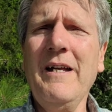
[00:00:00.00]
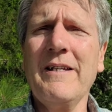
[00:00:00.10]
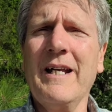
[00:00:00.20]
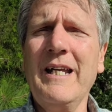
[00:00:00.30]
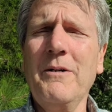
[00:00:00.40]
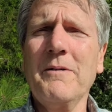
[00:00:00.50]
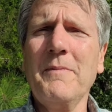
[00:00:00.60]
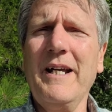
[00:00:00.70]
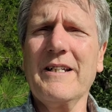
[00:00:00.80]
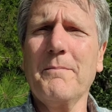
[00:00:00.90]
that He would
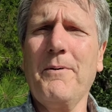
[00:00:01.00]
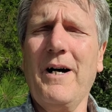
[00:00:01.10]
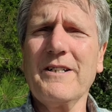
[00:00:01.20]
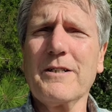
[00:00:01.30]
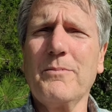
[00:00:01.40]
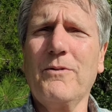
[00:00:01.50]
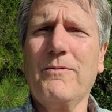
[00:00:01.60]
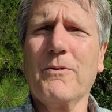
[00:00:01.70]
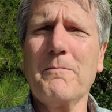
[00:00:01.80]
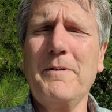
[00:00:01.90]
make it possible
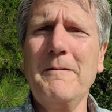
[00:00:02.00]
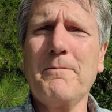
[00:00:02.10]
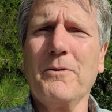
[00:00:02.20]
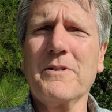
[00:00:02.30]
for people